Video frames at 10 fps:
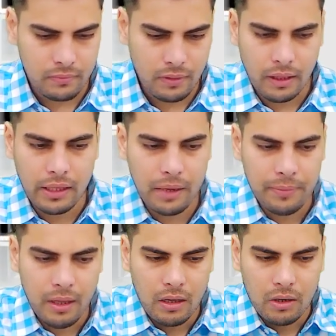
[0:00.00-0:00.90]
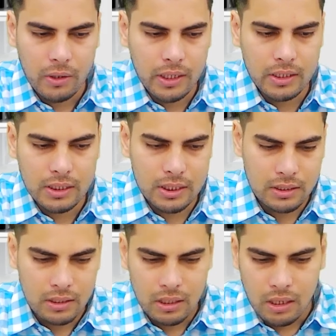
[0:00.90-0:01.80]
Yeah, look at this.
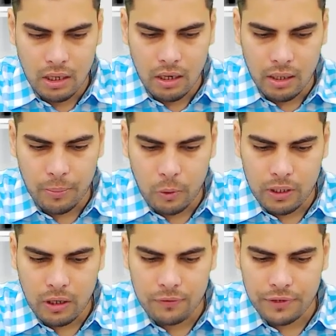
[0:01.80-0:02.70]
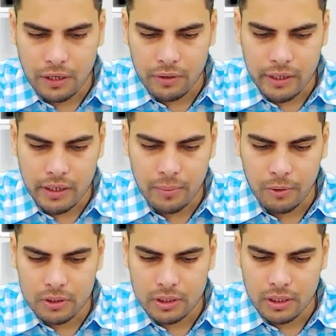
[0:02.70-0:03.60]
Reporting of security
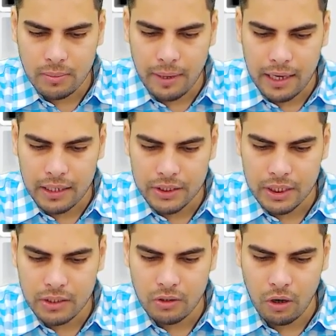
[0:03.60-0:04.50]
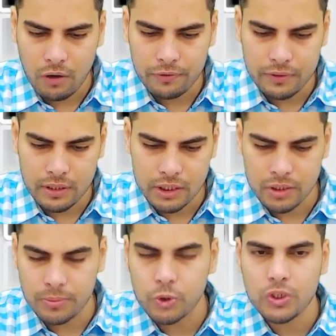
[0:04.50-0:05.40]
deposit in the balance sheet of
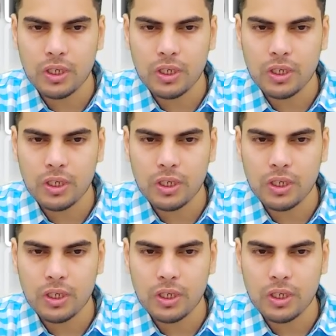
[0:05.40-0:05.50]
distribution